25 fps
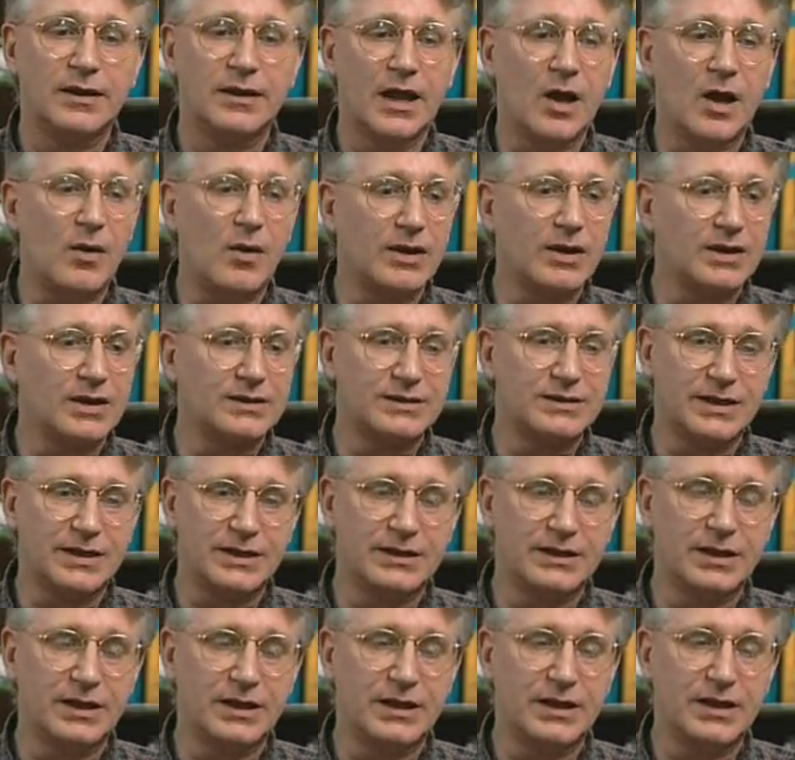Now I can
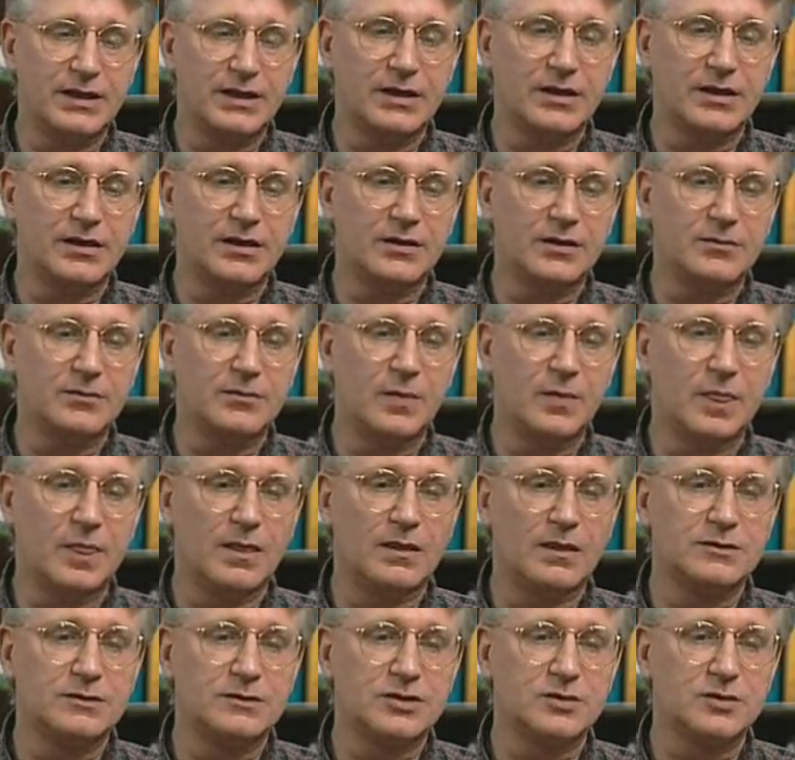take a
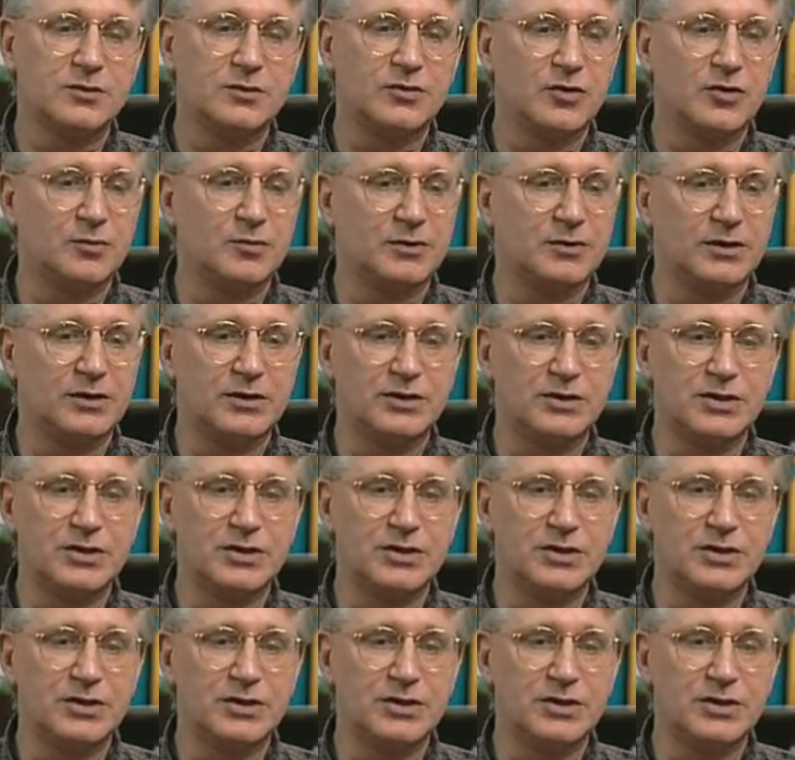sumatriptan